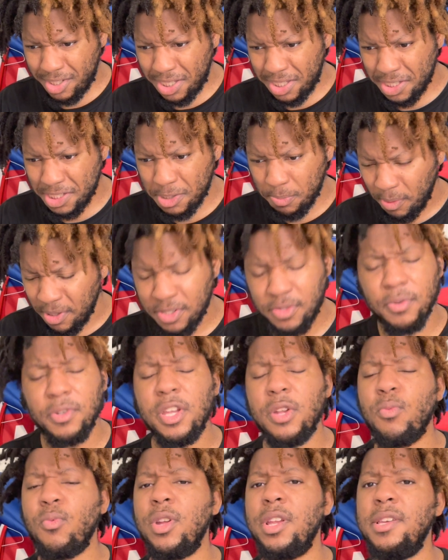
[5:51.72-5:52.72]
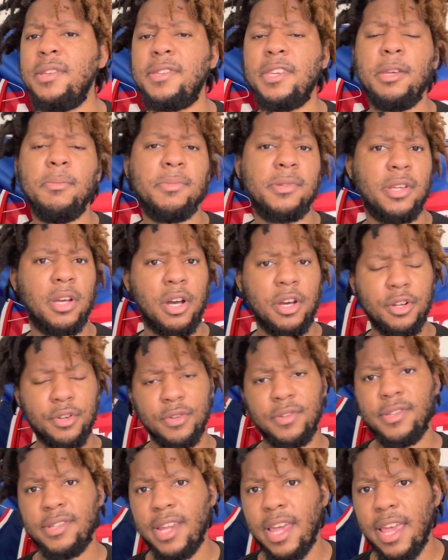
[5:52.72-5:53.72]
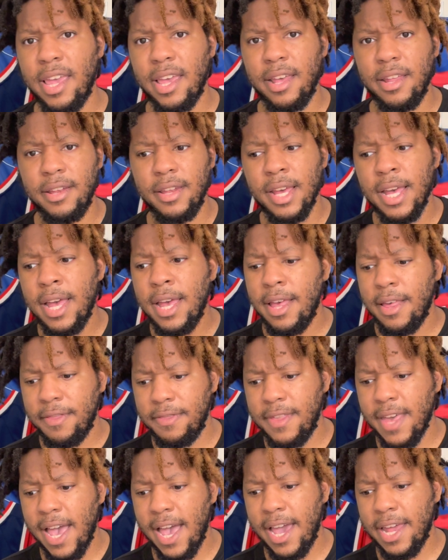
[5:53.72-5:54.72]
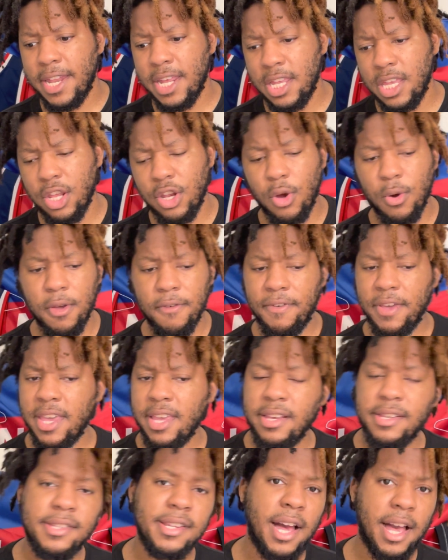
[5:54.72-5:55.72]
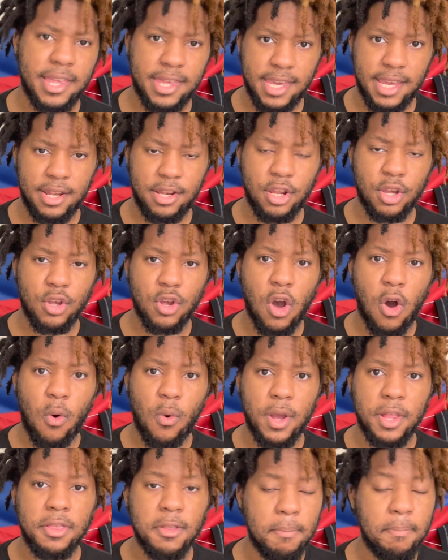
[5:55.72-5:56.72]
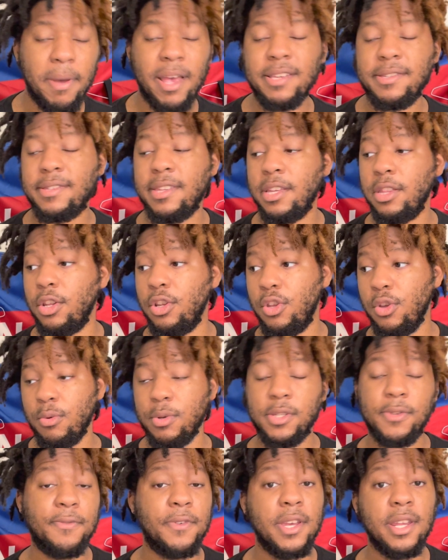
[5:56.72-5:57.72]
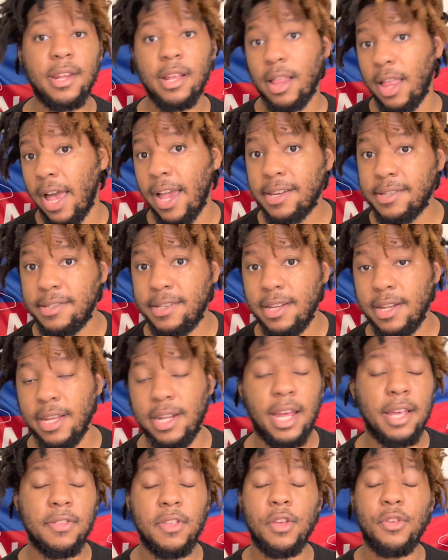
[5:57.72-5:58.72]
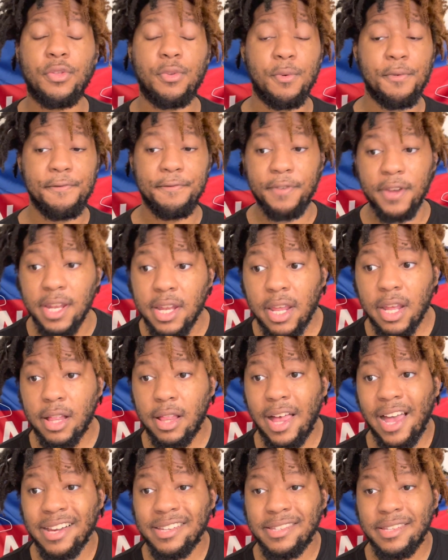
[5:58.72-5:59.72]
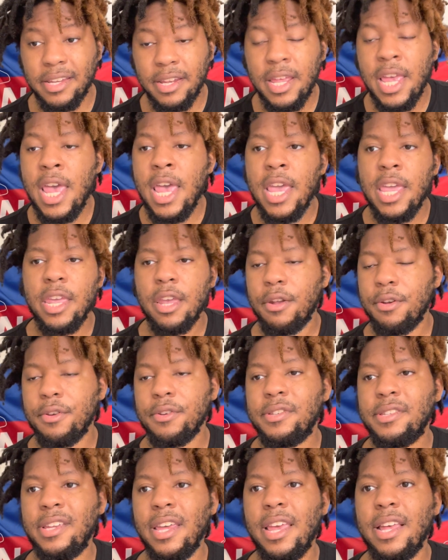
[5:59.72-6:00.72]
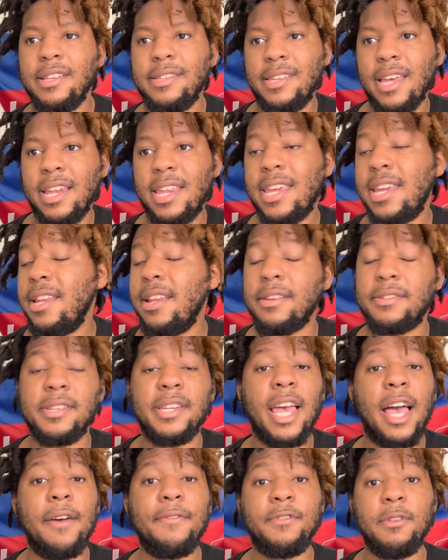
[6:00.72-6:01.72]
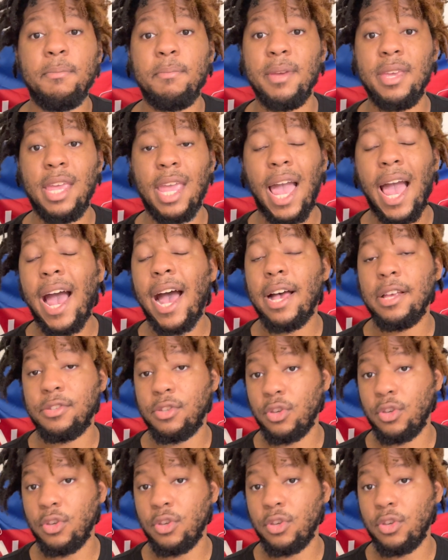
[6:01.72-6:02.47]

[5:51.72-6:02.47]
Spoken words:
Spencer Dinwiddie seems to understand that, if he's not getting it going, the best thing to do is feed Claxton. And I think through feeding Claxton, he understands that he doesn't have to be as